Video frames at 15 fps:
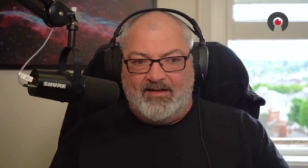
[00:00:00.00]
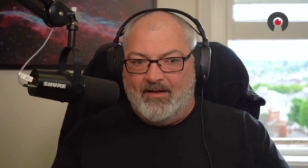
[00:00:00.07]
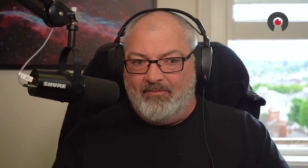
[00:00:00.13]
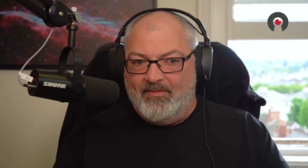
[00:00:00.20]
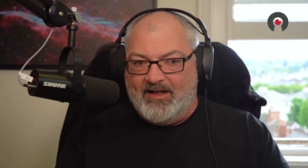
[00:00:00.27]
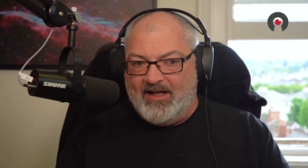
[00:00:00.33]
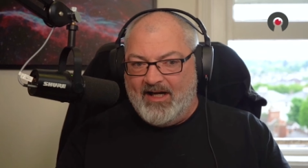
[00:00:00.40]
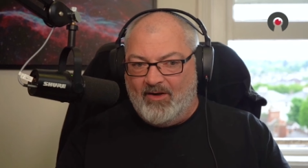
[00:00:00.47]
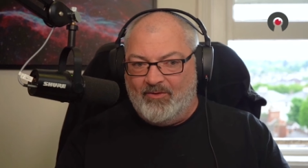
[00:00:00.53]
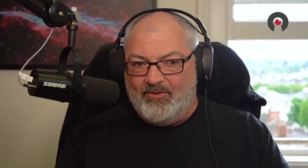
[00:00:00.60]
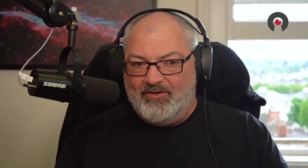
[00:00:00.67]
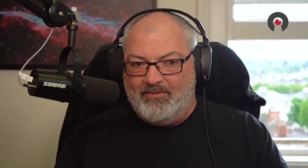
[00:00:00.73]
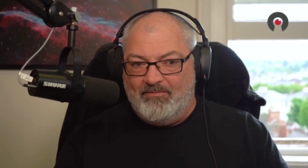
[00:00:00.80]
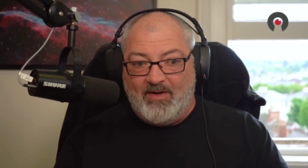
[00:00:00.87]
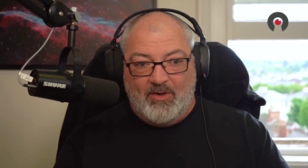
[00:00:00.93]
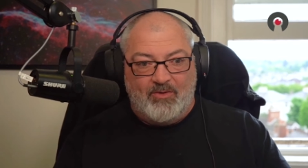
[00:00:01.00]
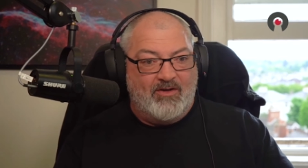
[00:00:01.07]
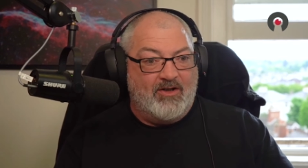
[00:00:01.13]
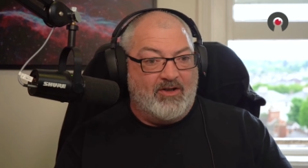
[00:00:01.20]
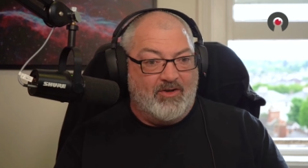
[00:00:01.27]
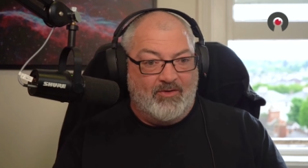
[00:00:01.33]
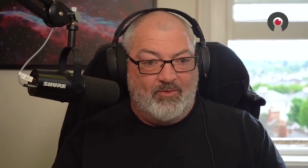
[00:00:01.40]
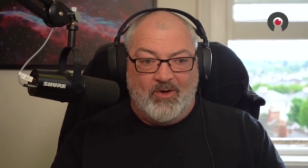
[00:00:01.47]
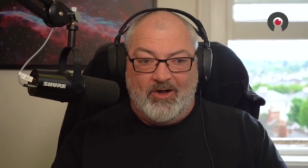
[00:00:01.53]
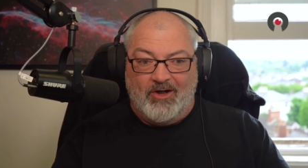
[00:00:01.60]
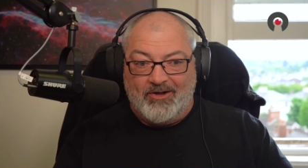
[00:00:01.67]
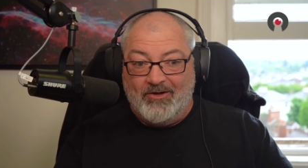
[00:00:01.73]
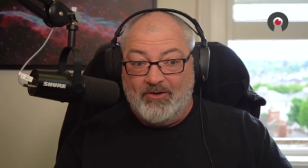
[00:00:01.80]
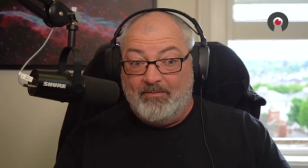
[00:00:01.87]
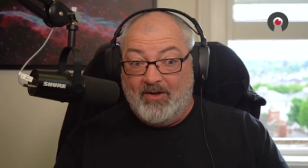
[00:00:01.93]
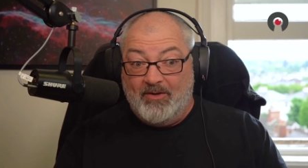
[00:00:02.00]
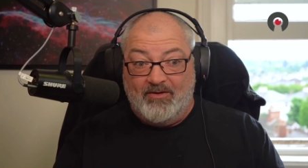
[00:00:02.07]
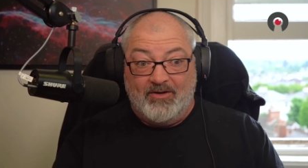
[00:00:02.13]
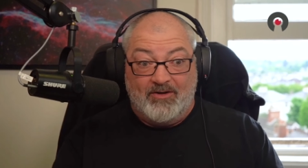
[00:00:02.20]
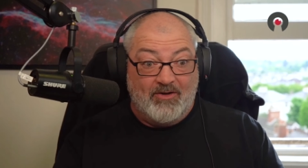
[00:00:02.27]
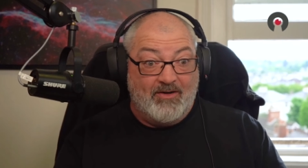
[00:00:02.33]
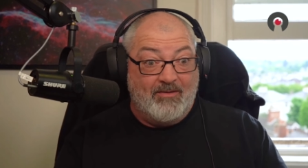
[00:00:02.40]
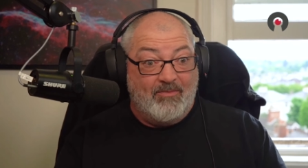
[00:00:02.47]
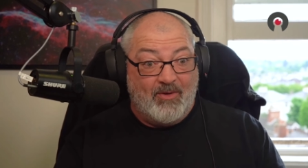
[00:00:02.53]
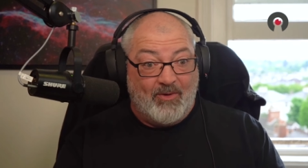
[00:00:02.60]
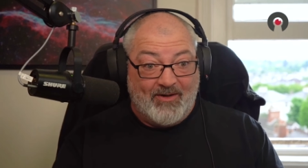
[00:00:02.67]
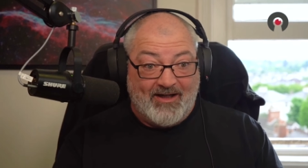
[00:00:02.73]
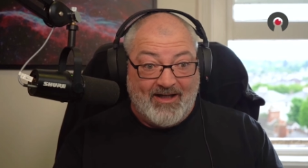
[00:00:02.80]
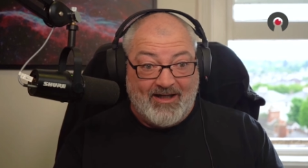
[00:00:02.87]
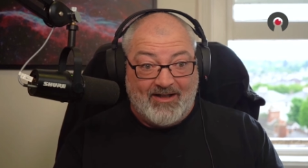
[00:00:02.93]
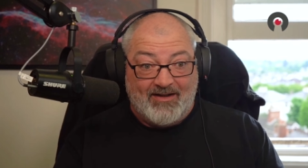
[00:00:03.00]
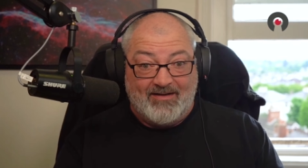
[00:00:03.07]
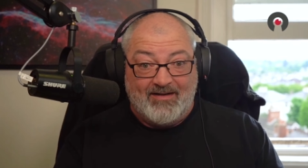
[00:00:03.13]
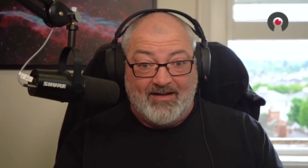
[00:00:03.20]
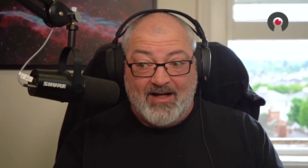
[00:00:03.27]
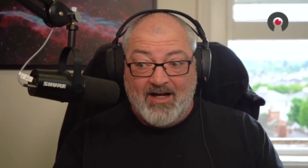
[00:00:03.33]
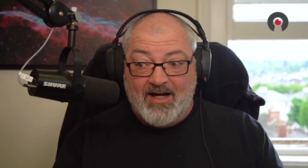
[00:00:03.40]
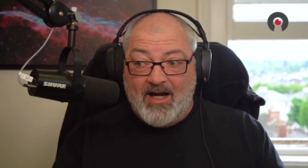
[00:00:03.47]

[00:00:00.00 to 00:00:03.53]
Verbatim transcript: somebody else. Both are good workers, both are good employees.